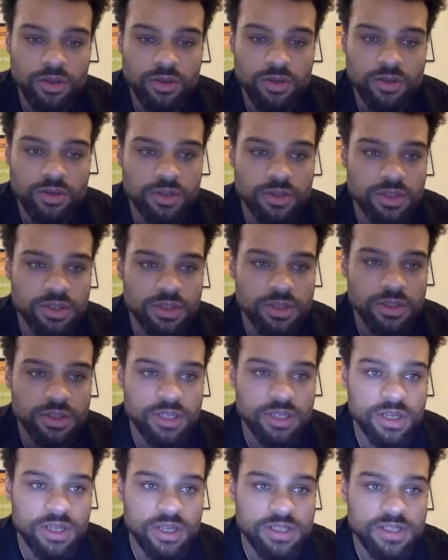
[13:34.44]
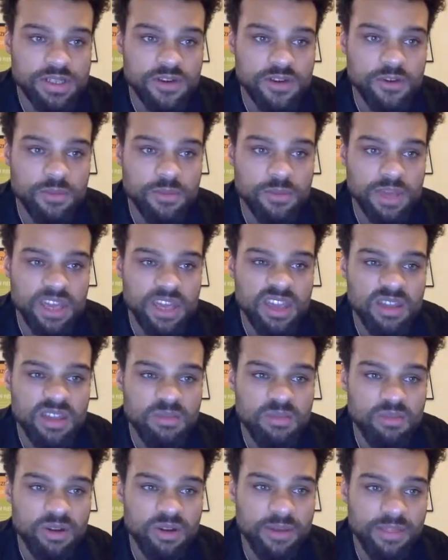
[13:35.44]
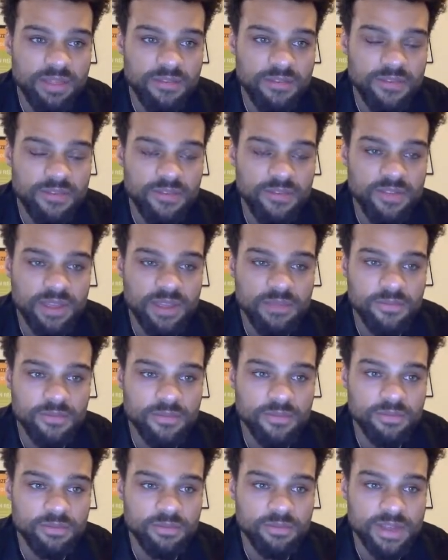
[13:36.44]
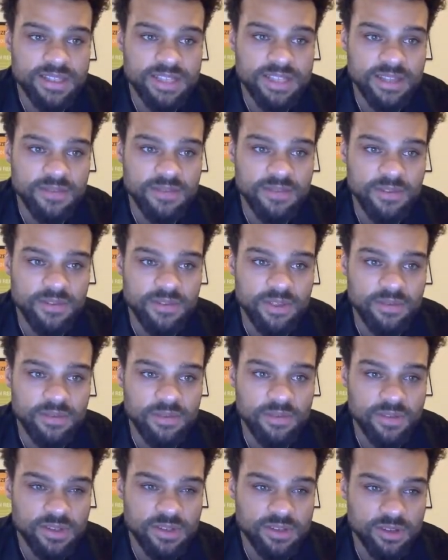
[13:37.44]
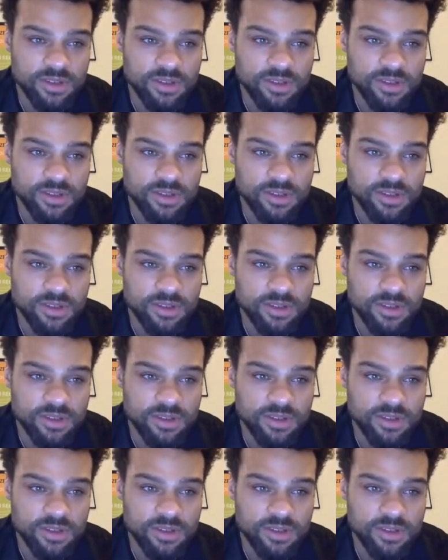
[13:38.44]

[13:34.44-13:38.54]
so it will be probably about the 15th, Wednesday the 15th.